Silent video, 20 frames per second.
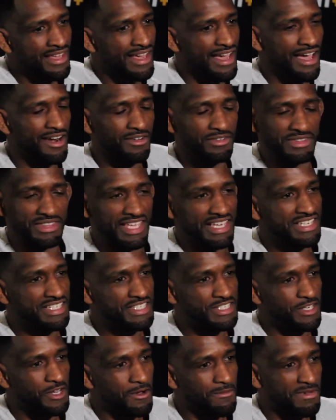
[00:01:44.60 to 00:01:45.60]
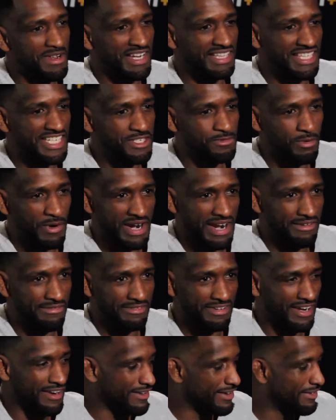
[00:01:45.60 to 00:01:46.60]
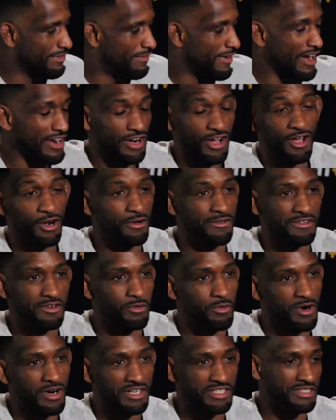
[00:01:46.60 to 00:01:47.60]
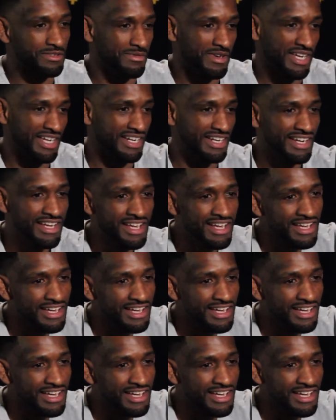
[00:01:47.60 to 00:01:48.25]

I don't think so. I mean, at this point, I've literally fought all over the world. I mean,